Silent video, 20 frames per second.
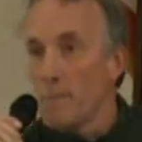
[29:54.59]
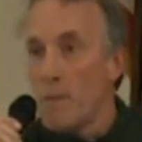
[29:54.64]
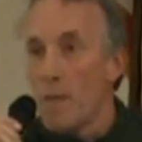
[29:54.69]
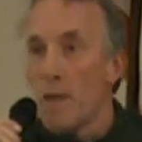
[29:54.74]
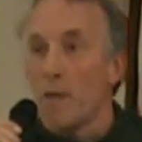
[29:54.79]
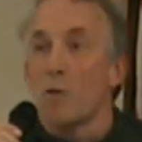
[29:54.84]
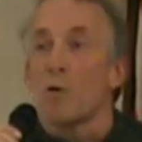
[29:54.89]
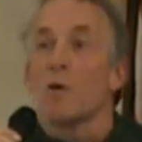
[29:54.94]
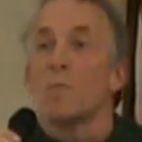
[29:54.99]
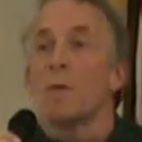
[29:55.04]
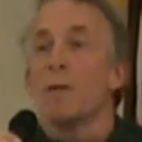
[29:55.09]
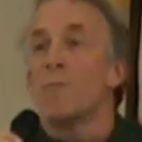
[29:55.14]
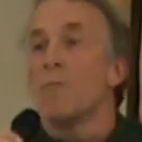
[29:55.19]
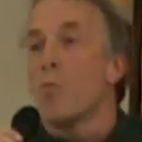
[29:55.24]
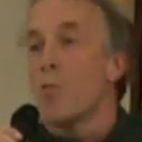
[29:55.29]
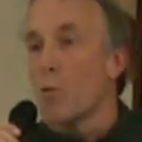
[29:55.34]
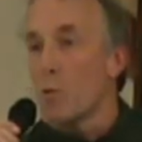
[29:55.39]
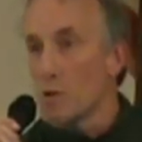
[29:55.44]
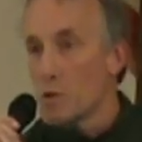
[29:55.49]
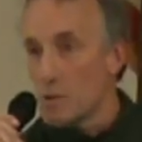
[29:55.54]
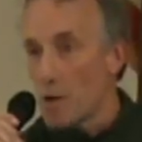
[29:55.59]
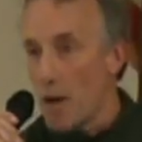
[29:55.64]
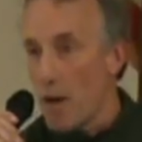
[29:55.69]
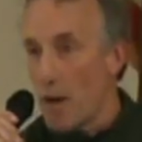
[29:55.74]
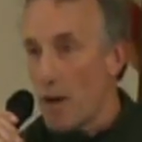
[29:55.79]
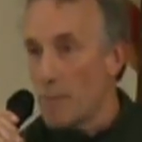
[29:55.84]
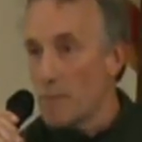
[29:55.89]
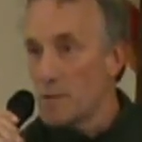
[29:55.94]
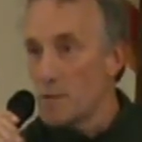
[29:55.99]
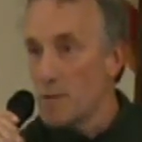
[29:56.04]
and there could be more
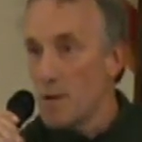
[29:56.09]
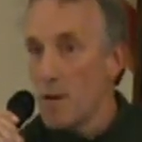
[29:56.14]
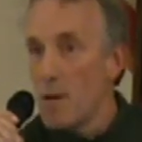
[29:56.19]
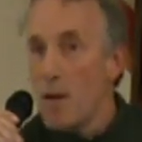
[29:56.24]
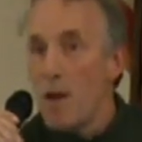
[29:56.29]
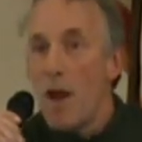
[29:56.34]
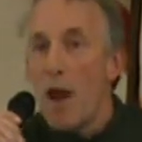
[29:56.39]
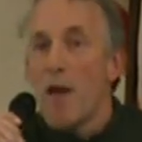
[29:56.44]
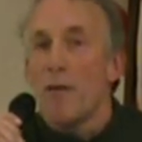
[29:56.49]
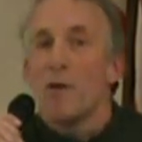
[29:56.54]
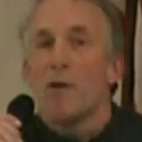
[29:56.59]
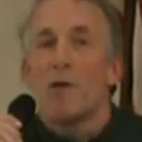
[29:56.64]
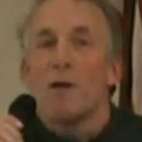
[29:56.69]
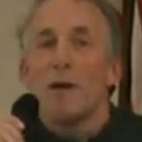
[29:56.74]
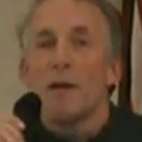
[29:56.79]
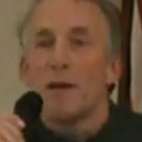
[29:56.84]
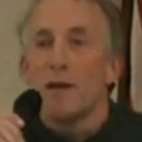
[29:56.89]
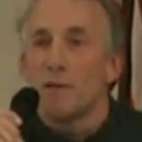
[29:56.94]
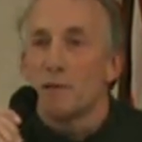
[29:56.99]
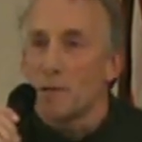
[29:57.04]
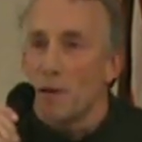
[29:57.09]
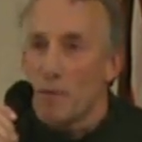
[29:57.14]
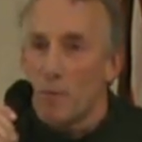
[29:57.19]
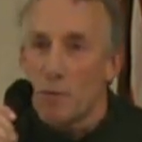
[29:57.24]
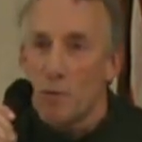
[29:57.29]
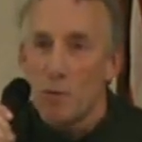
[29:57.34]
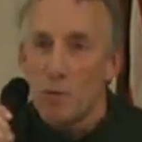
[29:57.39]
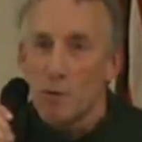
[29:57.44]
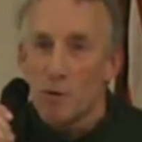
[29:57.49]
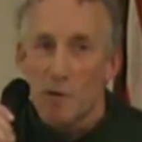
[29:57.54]
jobs. And there is a
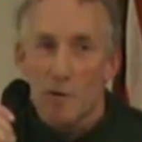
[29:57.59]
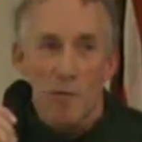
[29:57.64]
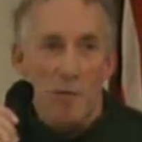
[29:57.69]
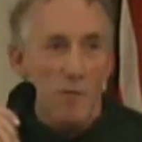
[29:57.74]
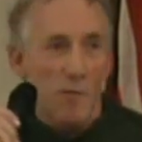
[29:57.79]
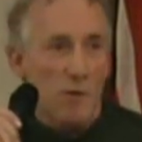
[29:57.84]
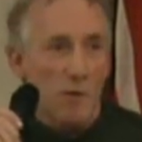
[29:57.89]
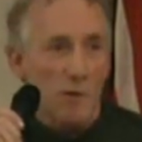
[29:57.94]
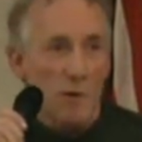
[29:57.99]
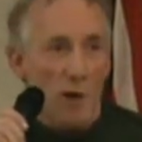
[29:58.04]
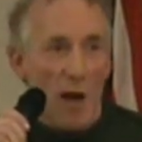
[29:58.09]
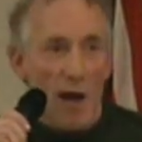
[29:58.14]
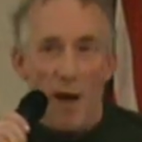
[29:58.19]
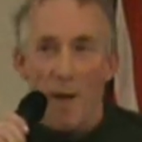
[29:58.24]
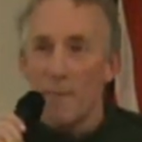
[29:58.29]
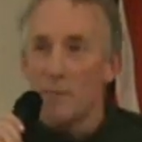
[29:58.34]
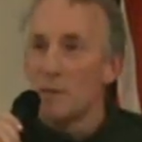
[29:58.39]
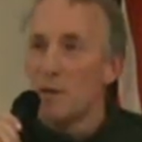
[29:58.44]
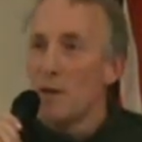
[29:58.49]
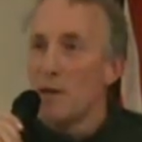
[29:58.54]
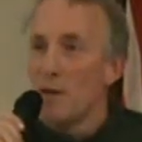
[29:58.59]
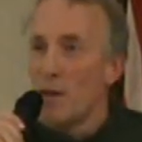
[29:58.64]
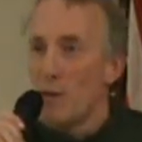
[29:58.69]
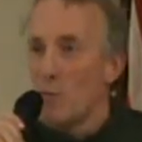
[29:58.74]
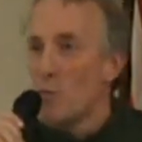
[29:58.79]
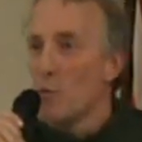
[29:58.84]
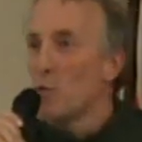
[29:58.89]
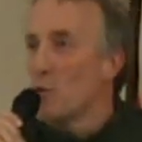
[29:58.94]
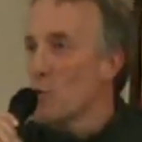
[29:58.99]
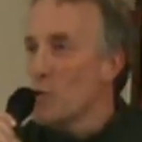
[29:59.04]
future for jobs
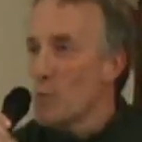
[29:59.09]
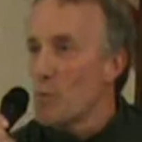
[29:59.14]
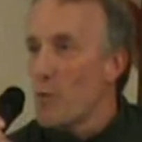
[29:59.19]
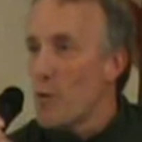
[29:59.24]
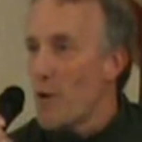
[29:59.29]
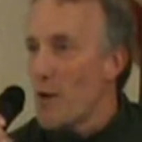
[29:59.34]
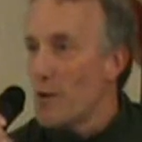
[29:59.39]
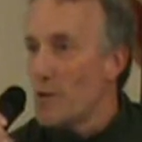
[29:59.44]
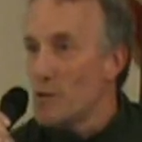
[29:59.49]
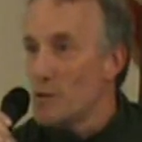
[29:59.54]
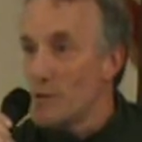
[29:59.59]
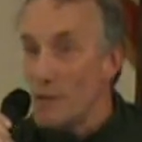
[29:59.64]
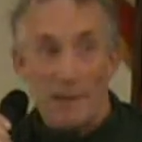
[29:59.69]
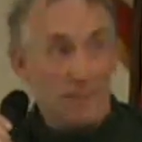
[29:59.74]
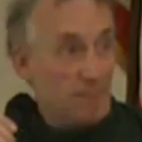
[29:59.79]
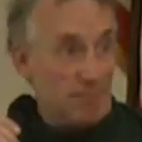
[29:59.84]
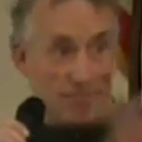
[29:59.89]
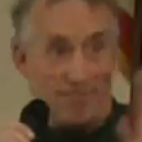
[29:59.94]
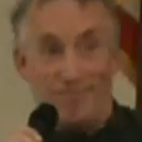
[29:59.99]
in renewable energy.